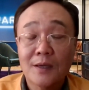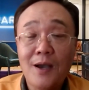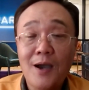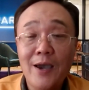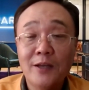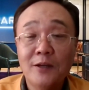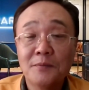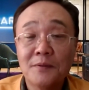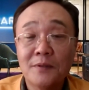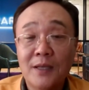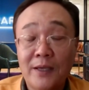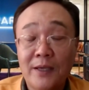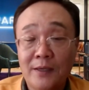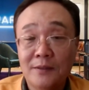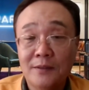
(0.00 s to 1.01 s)
kind of
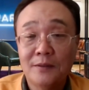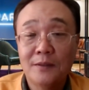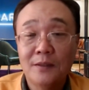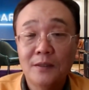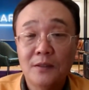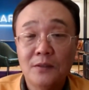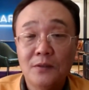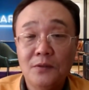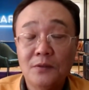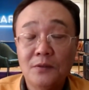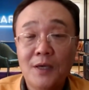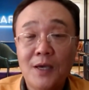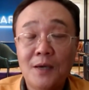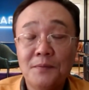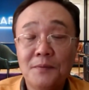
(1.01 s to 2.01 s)
like
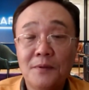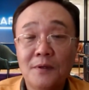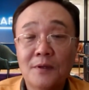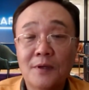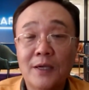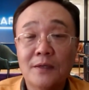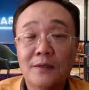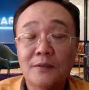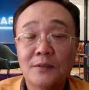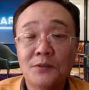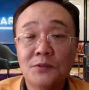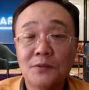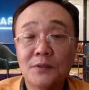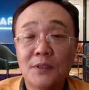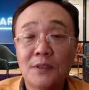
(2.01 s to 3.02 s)
you have a, uh, like a, uh,
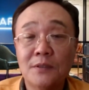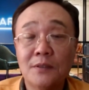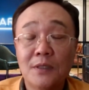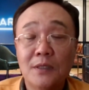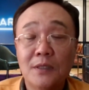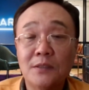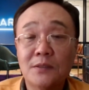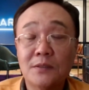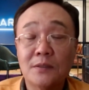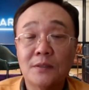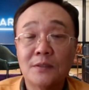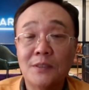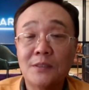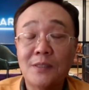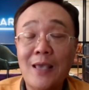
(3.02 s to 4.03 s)
you can is
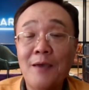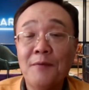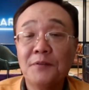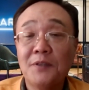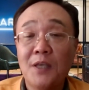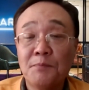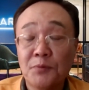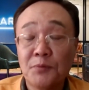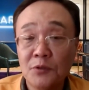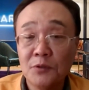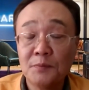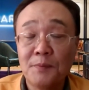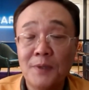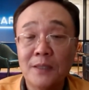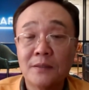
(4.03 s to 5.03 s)
is FDA
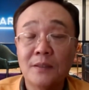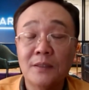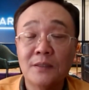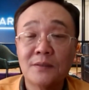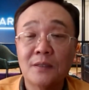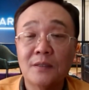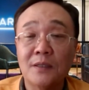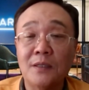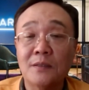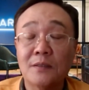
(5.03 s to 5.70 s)
approved, but is uh,